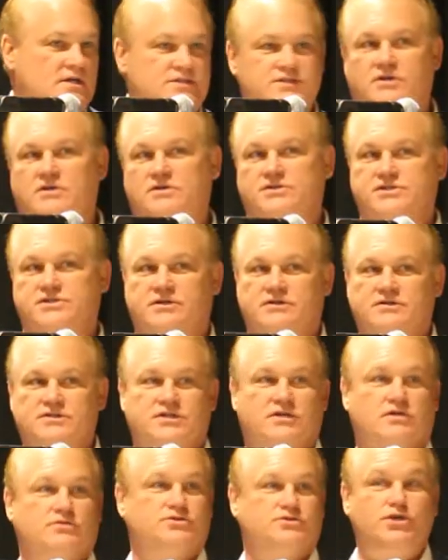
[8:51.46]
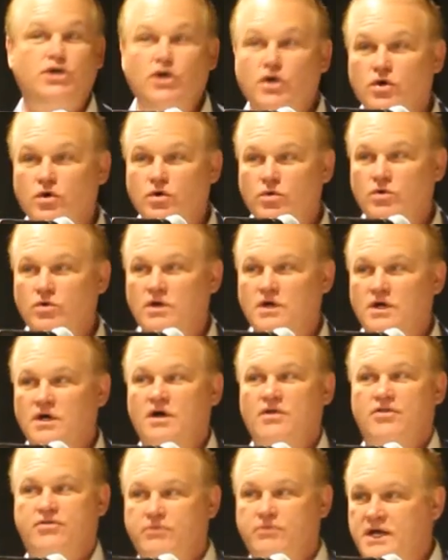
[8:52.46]
0002,
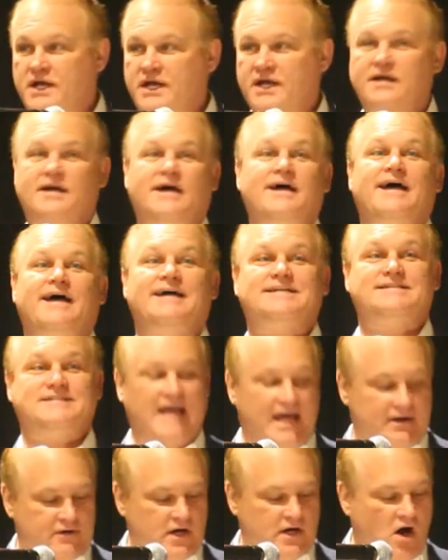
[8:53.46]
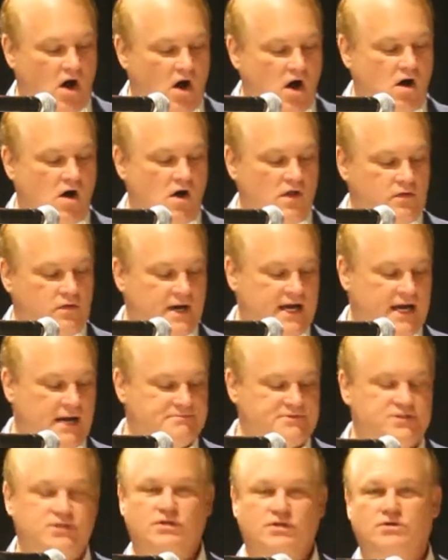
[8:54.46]
3, etc., all the way
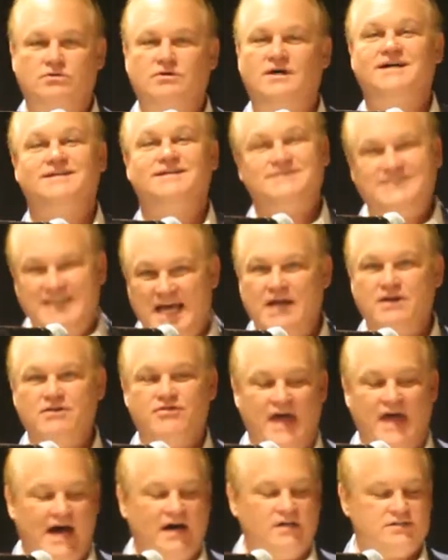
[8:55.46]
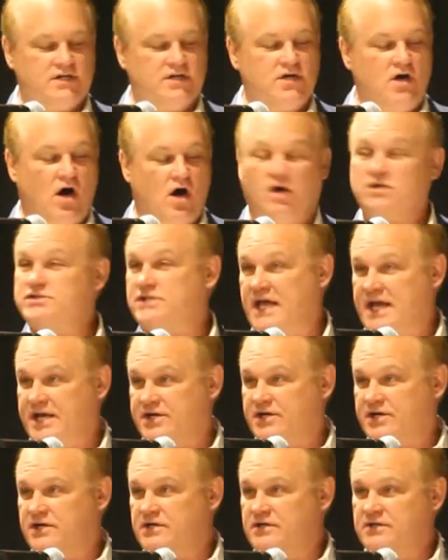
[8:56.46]
up to 10,000 calls
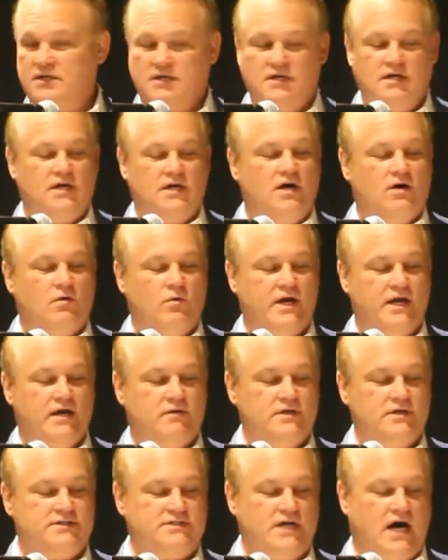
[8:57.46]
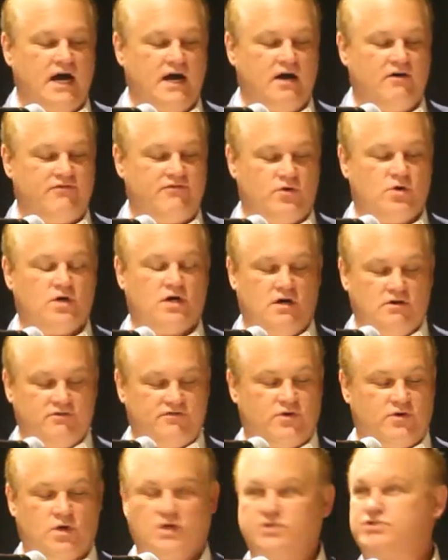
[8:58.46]
later when it would dial
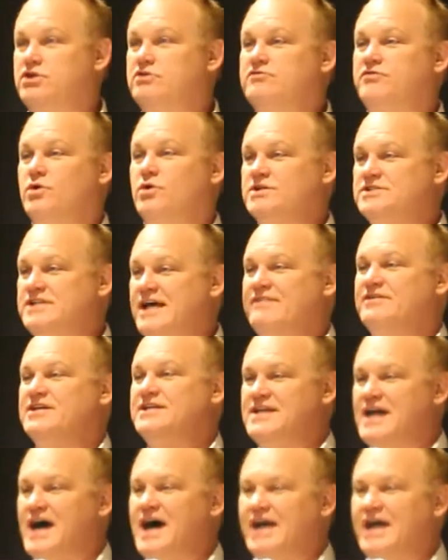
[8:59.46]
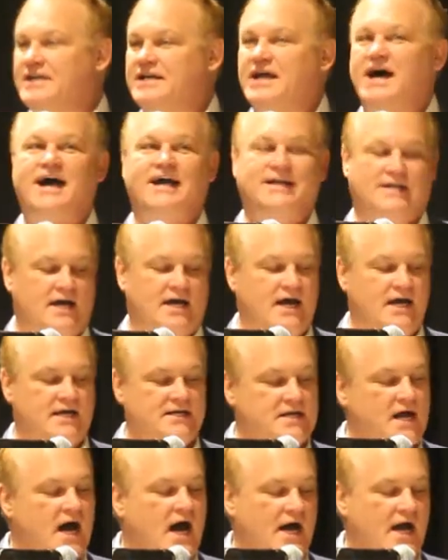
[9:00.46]

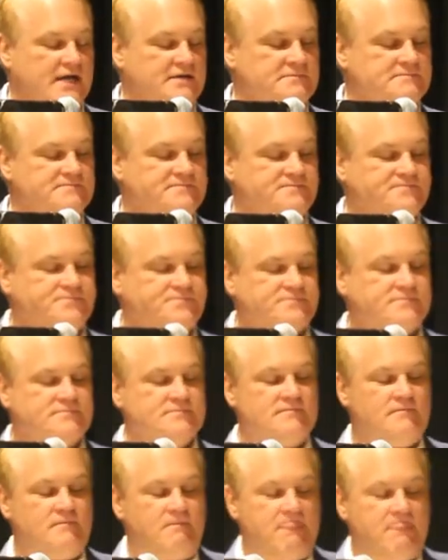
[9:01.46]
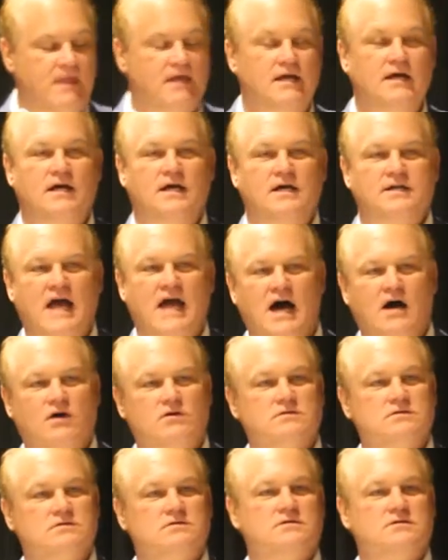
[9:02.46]
404-247-9999.
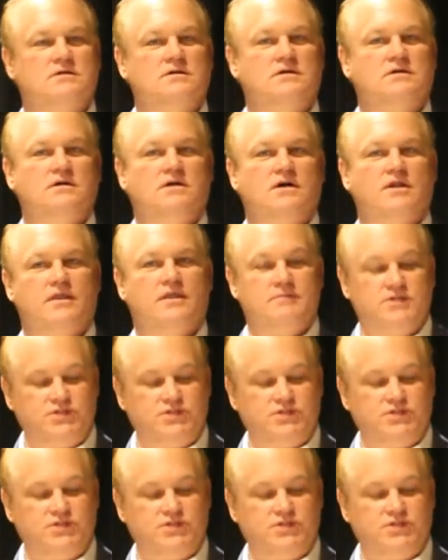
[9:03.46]
Now, the